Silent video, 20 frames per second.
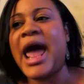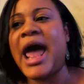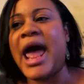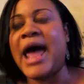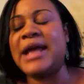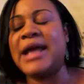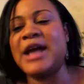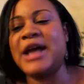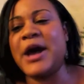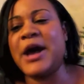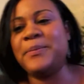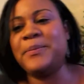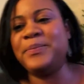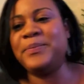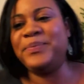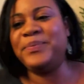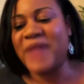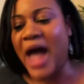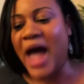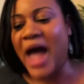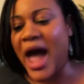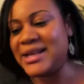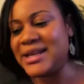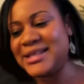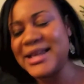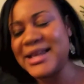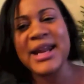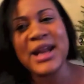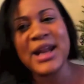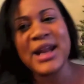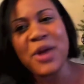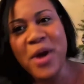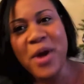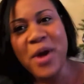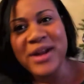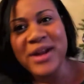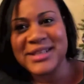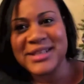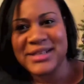and I decided I wanted